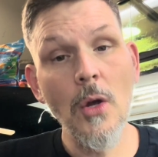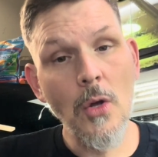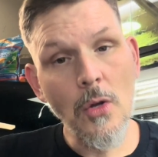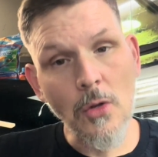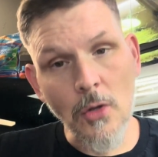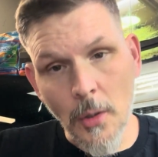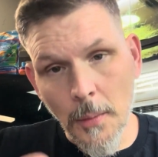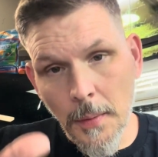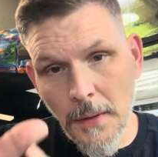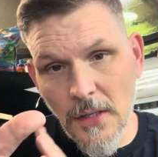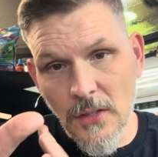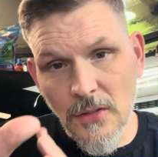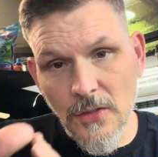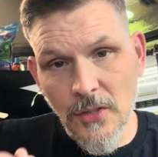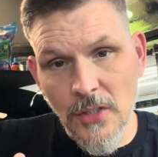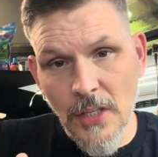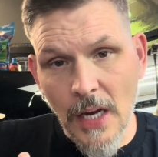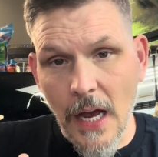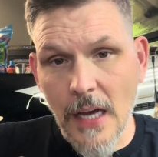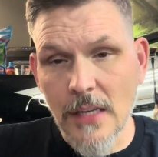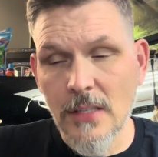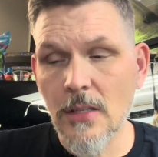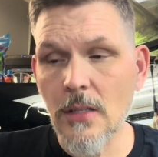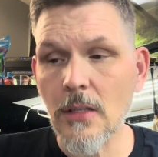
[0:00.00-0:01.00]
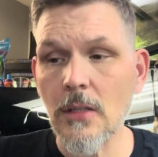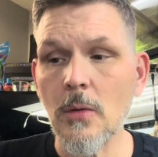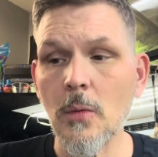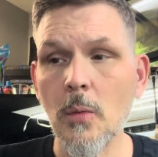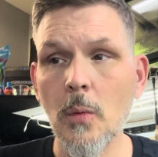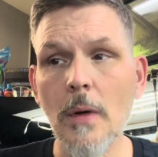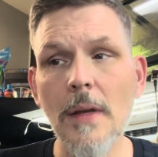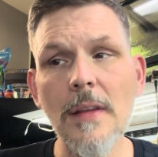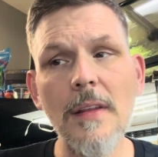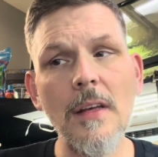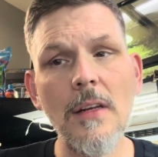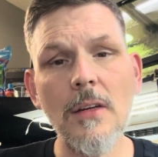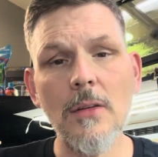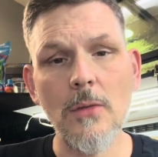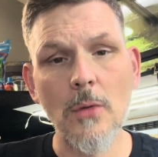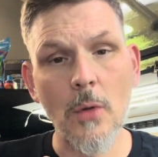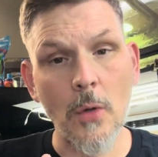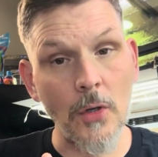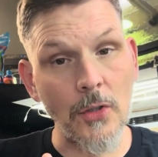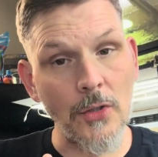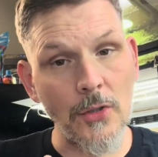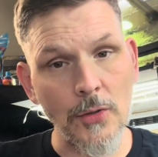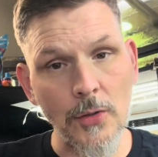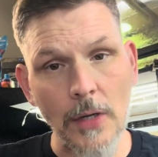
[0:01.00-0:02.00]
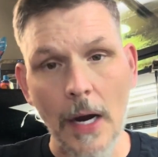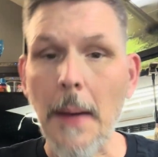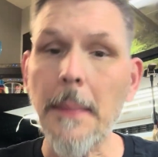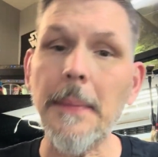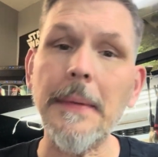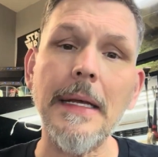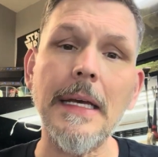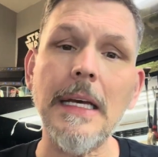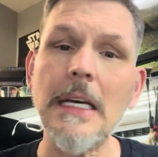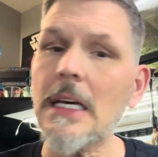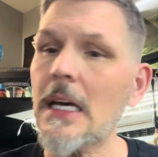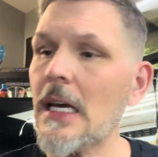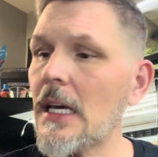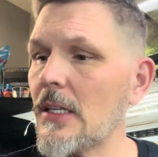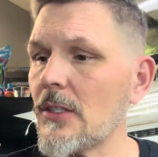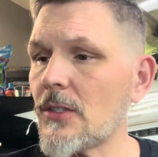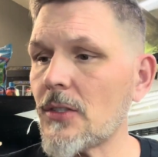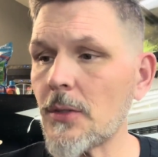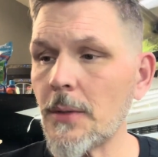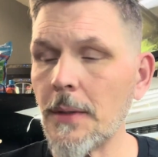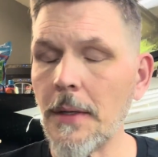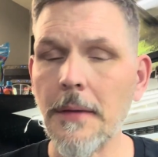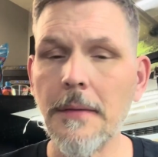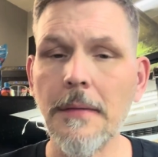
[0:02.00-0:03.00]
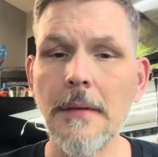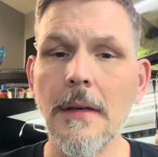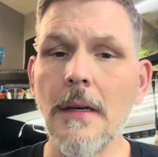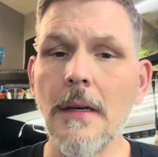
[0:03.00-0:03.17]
nobody's jostling with it or dropping the case or anything